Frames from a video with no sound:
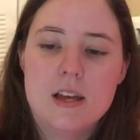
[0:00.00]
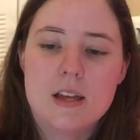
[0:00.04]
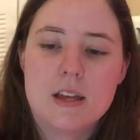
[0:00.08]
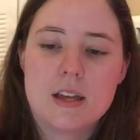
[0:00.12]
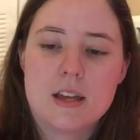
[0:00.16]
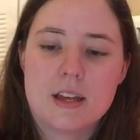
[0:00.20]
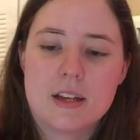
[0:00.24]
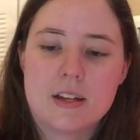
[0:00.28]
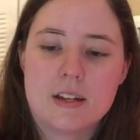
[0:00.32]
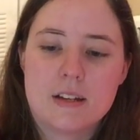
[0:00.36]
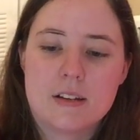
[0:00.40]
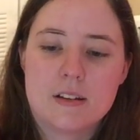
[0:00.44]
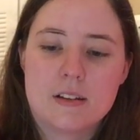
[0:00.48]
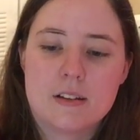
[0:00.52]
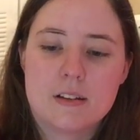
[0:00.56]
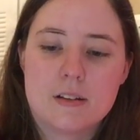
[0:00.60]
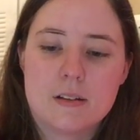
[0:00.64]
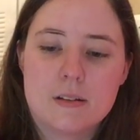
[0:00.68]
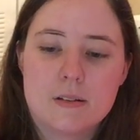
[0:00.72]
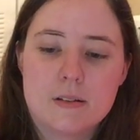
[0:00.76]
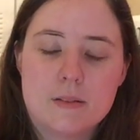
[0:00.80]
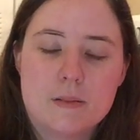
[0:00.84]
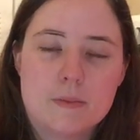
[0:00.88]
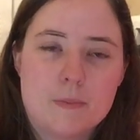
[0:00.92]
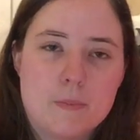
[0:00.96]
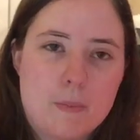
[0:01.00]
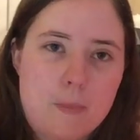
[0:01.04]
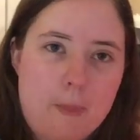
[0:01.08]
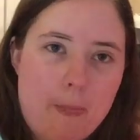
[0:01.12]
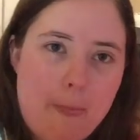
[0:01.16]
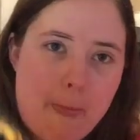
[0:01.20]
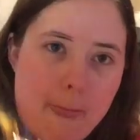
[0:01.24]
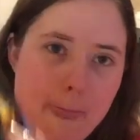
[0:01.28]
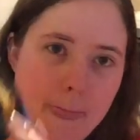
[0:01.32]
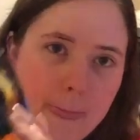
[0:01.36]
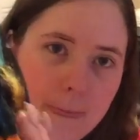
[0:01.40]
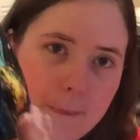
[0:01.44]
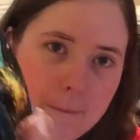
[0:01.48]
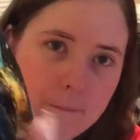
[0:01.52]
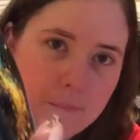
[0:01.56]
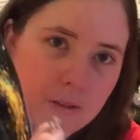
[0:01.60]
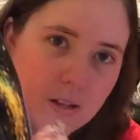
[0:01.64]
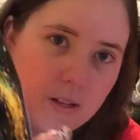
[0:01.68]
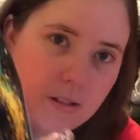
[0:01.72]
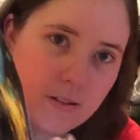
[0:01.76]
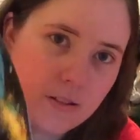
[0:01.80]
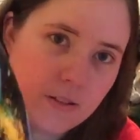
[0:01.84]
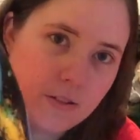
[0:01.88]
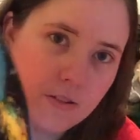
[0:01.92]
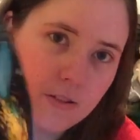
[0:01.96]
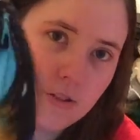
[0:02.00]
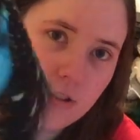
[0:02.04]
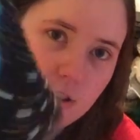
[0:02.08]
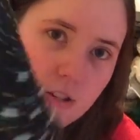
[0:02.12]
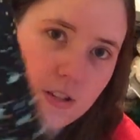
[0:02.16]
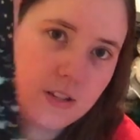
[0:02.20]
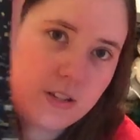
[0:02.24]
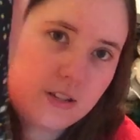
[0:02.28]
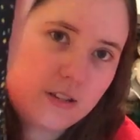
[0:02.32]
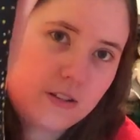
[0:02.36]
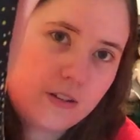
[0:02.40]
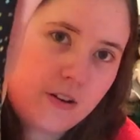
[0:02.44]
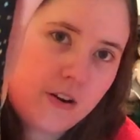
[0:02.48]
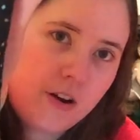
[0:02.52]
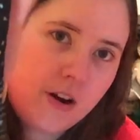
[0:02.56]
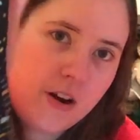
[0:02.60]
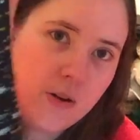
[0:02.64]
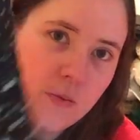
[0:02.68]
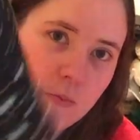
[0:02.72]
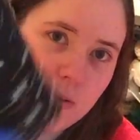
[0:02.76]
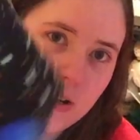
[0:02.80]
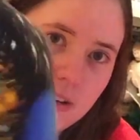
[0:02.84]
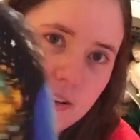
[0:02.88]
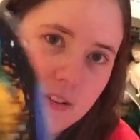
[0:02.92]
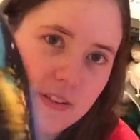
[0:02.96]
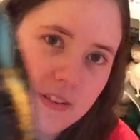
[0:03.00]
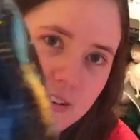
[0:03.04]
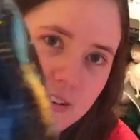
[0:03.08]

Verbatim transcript: And so there's just hardware in